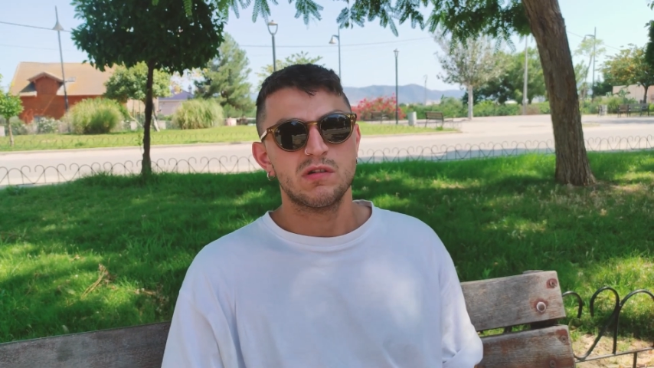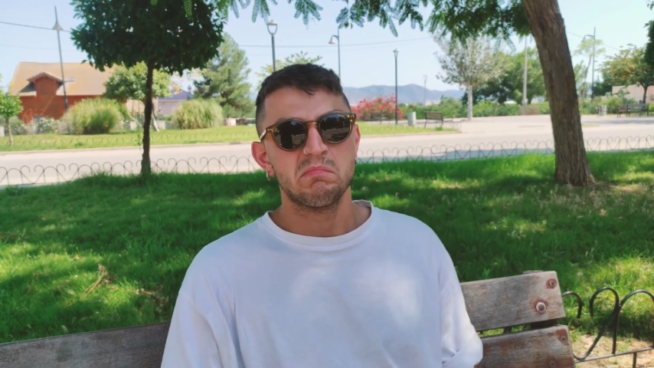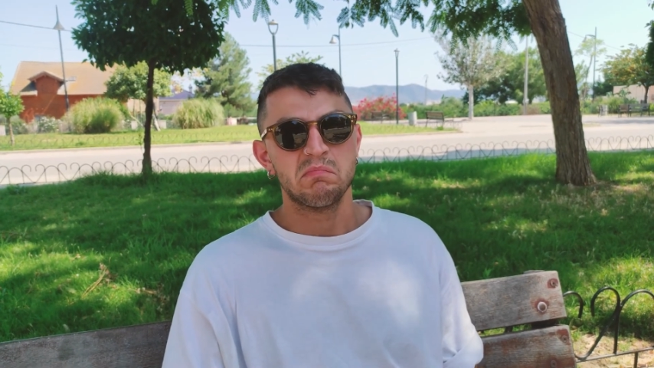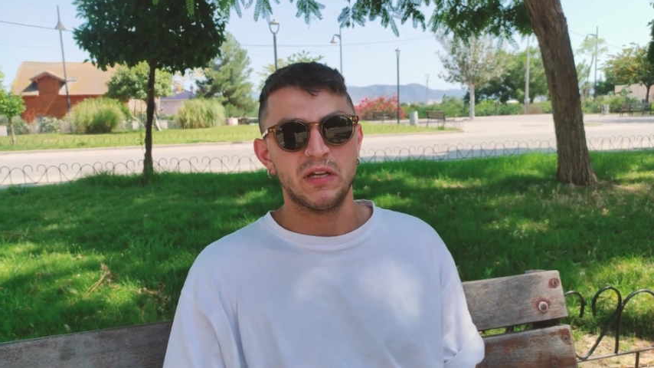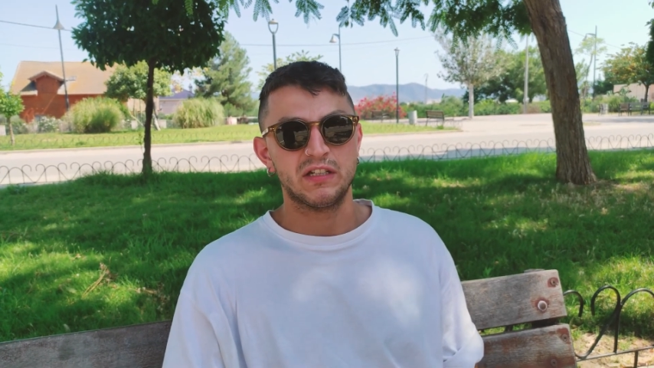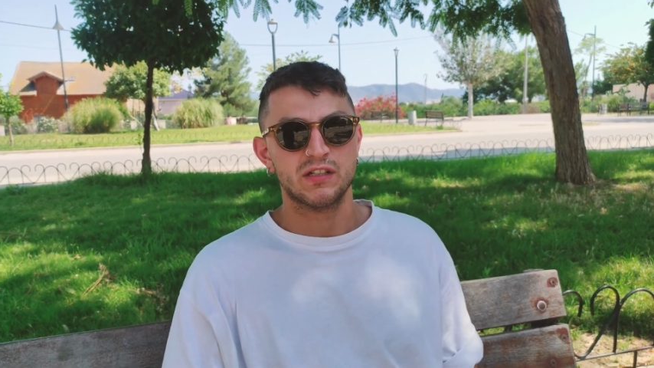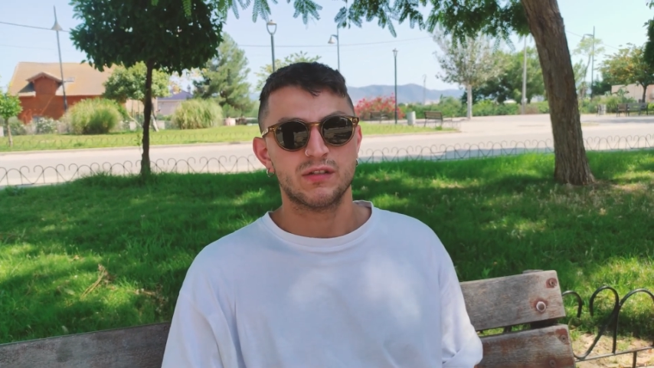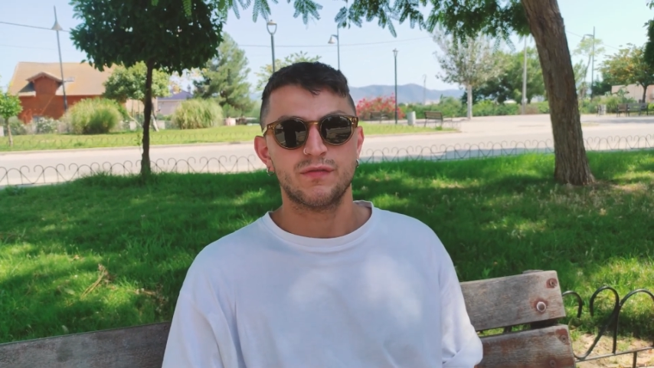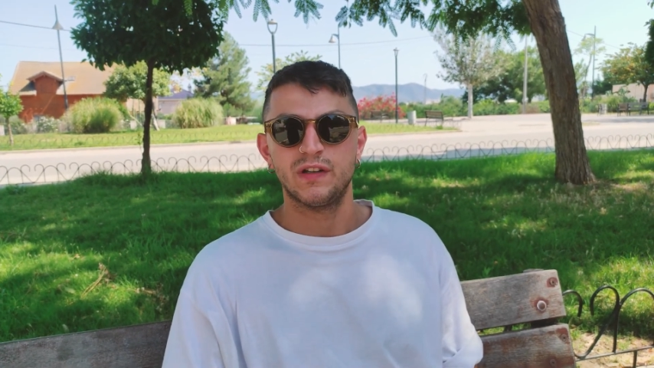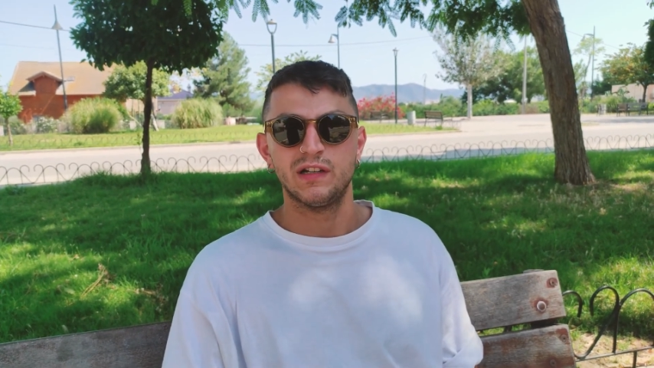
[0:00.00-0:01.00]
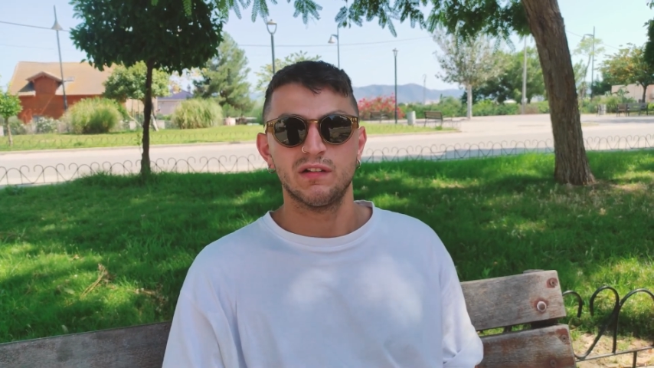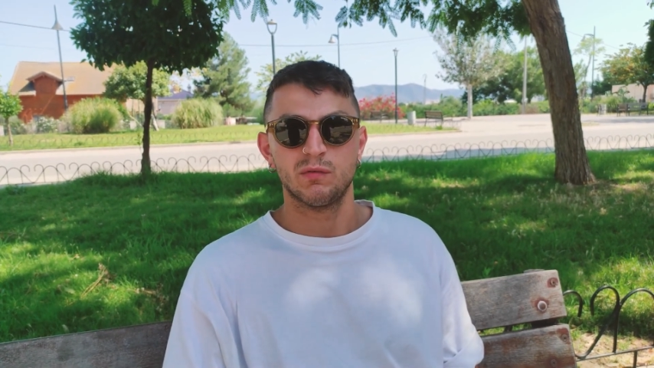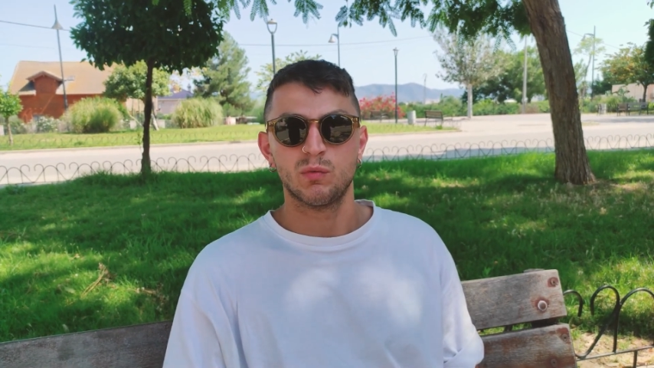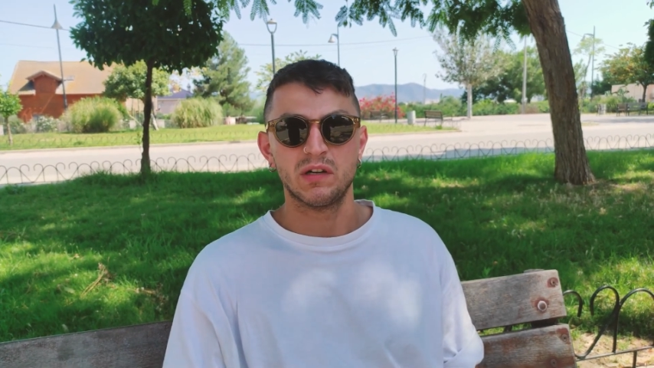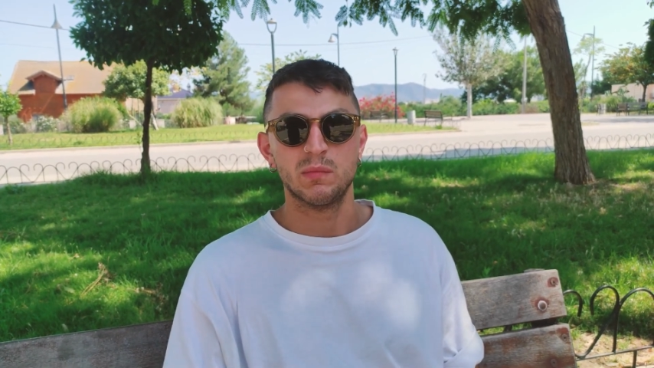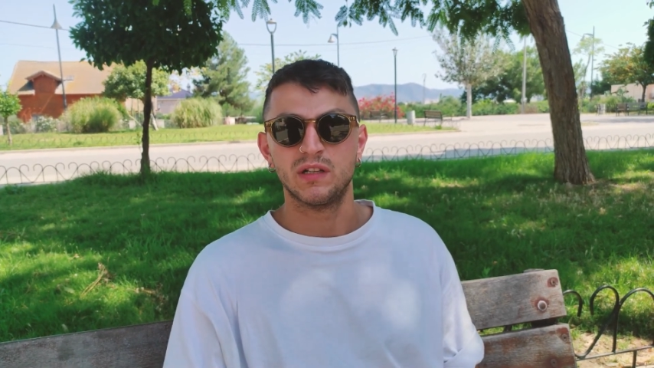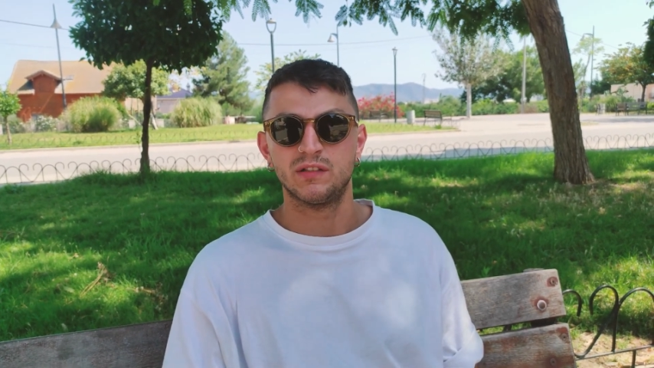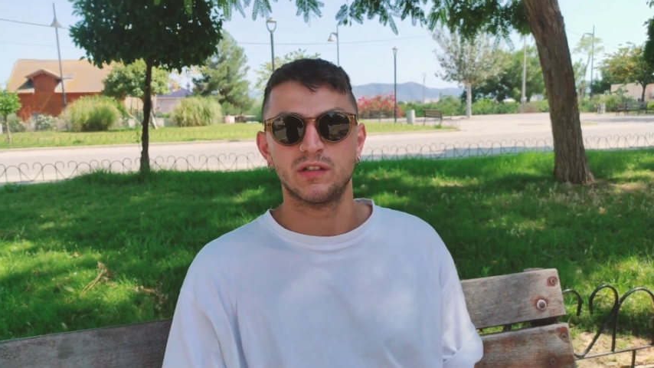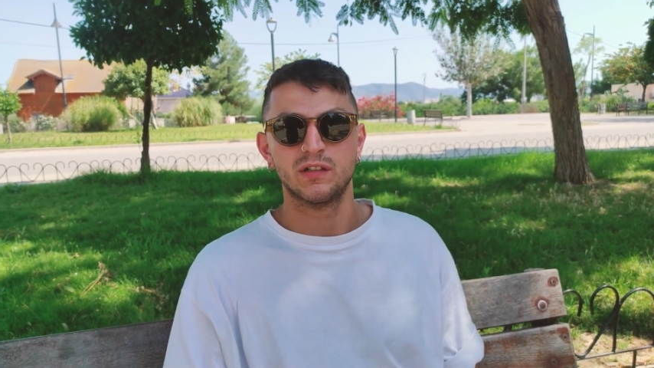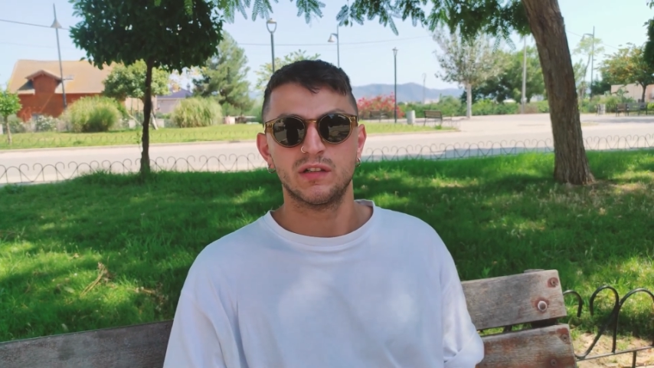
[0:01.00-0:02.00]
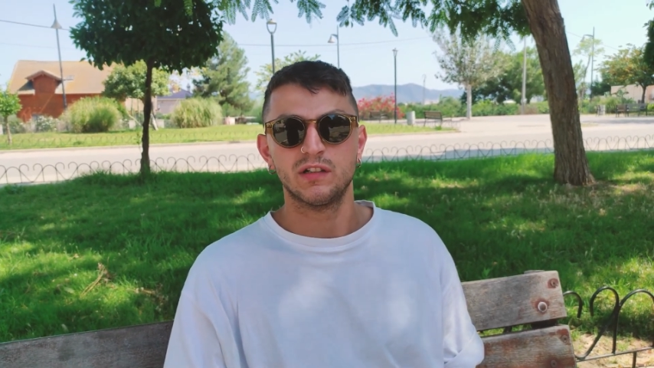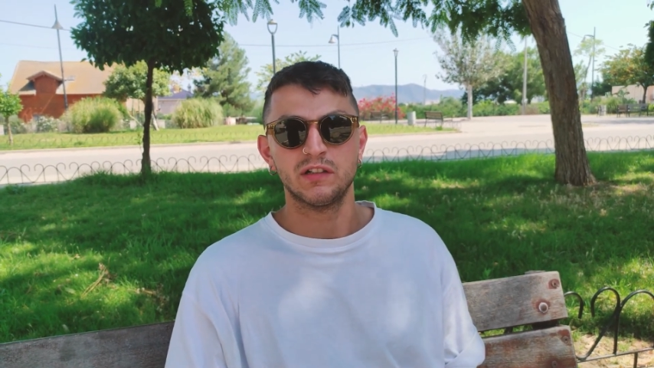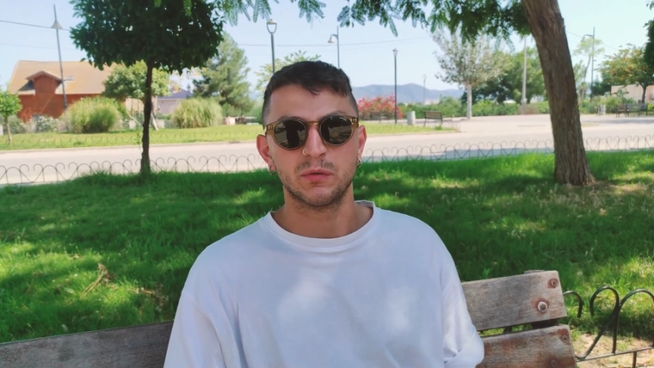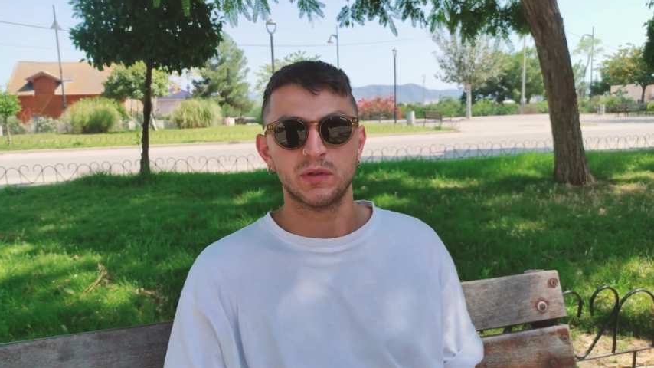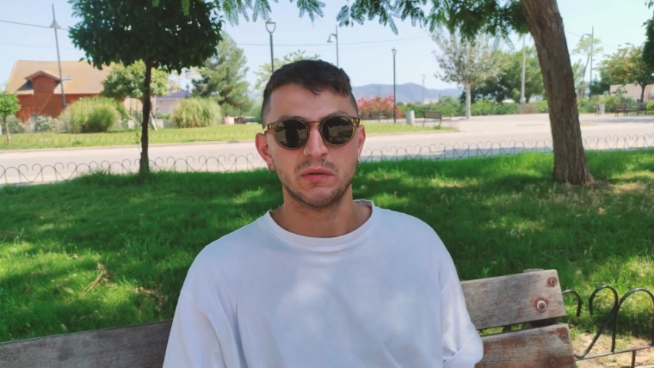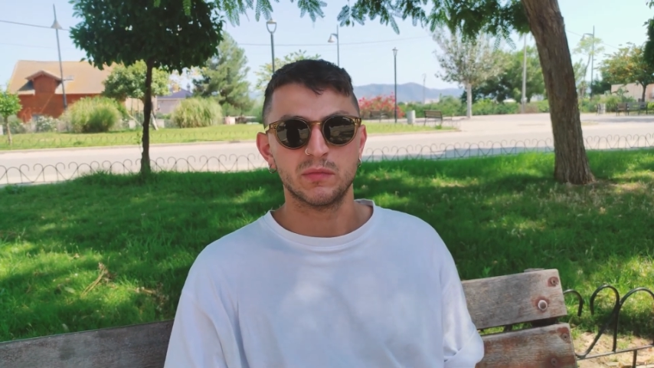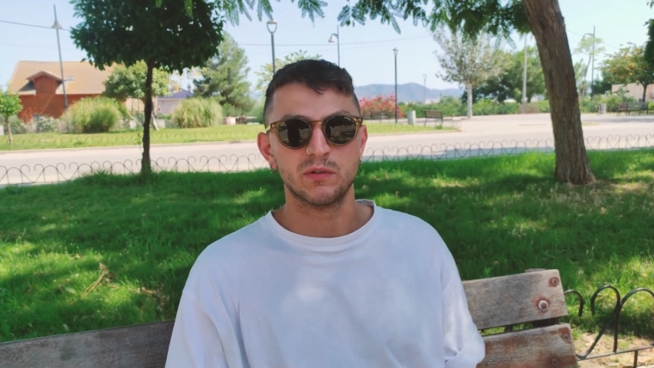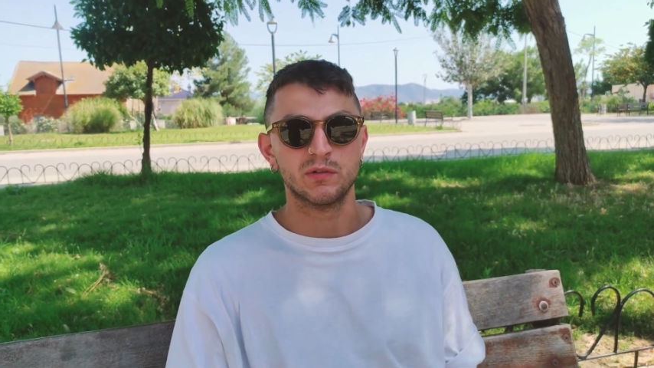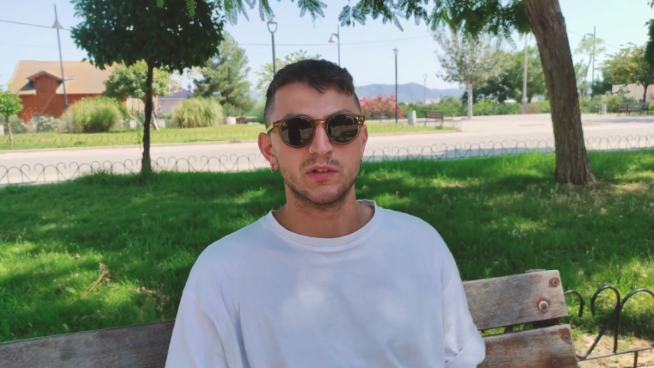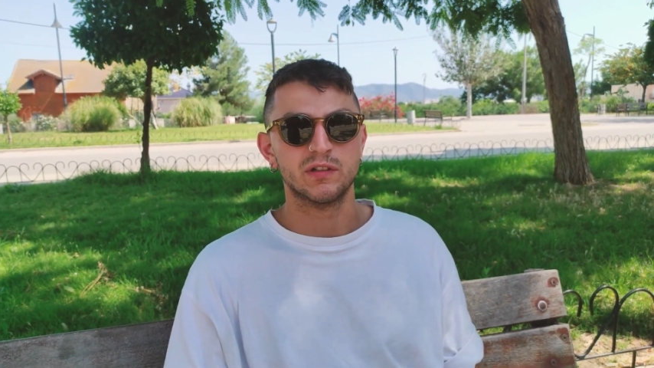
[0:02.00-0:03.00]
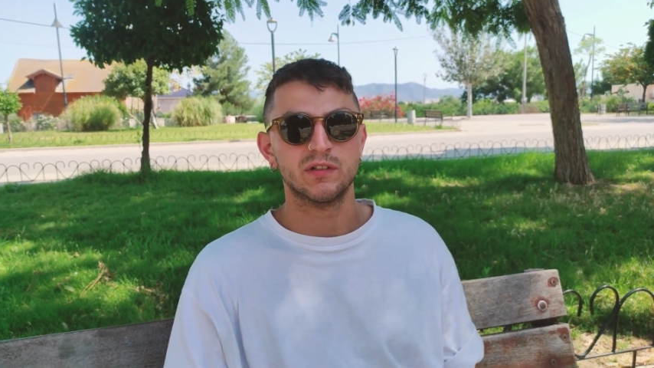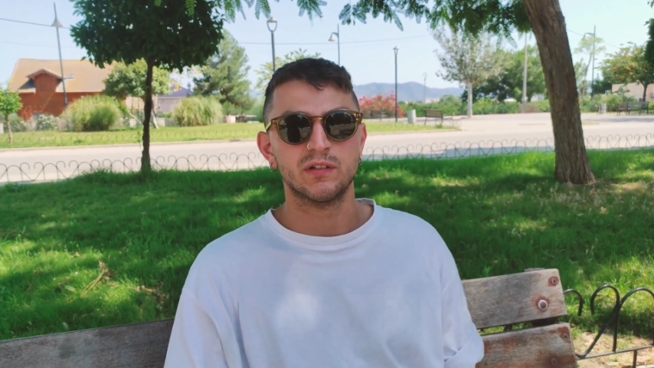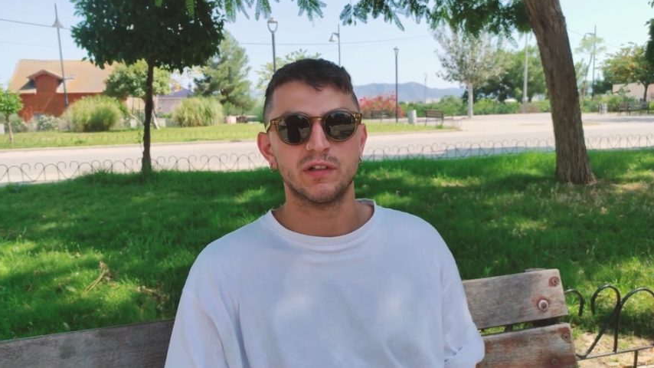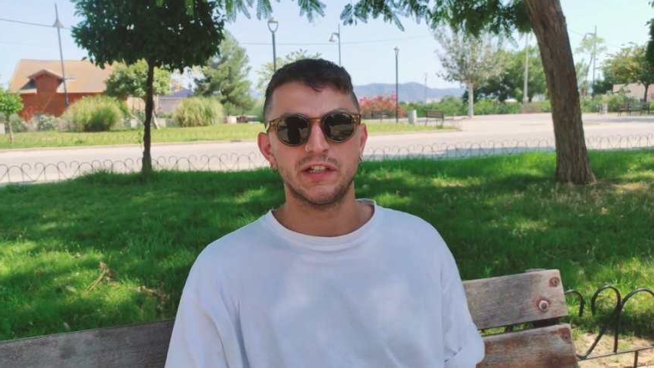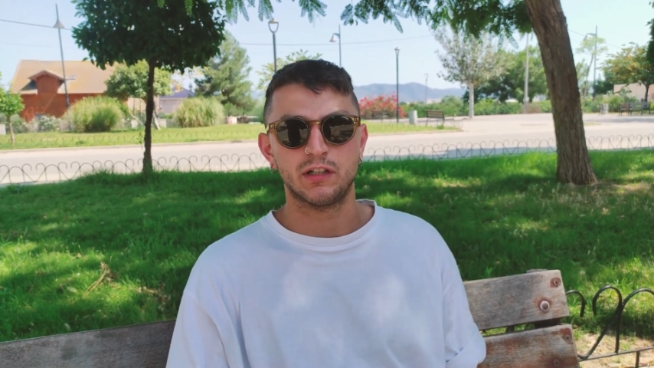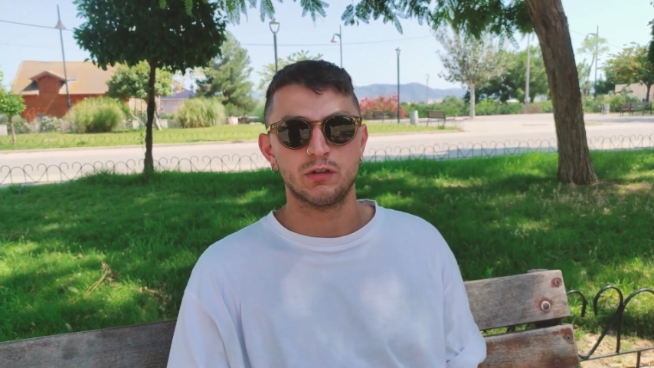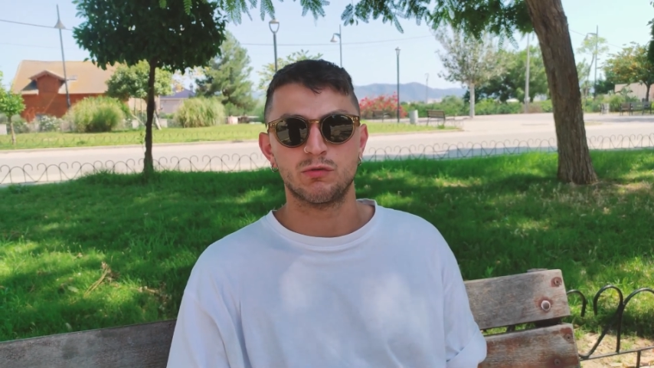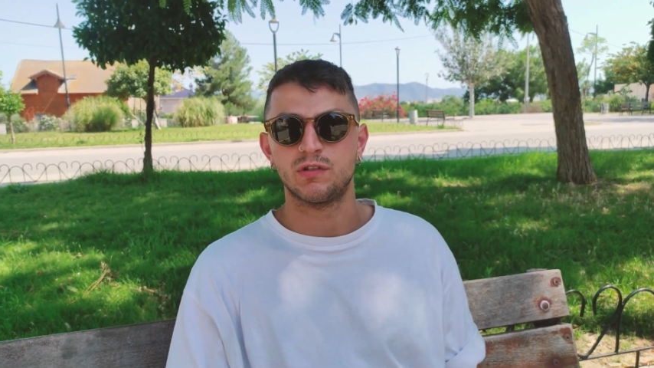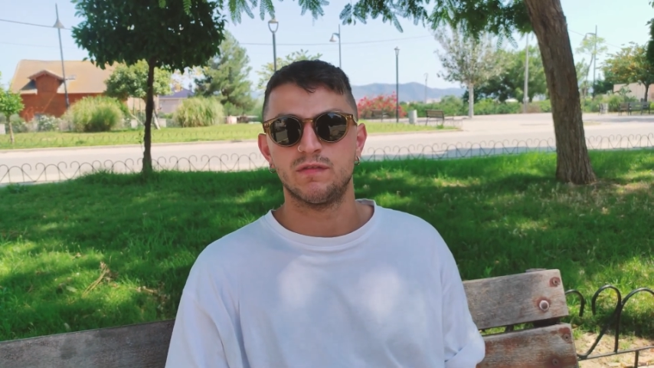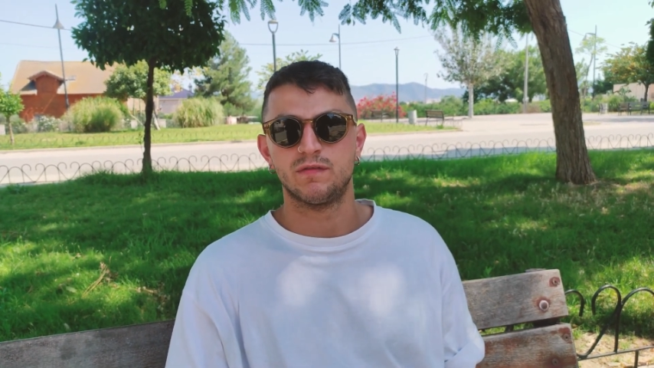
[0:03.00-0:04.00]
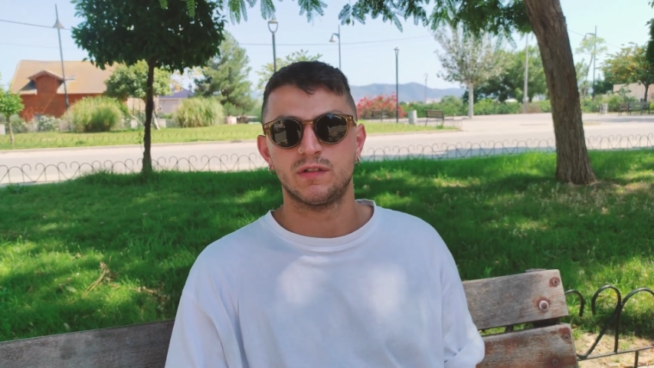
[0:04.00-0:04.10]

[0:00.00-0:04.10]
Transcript: it makes us feel way better and way more inclusive.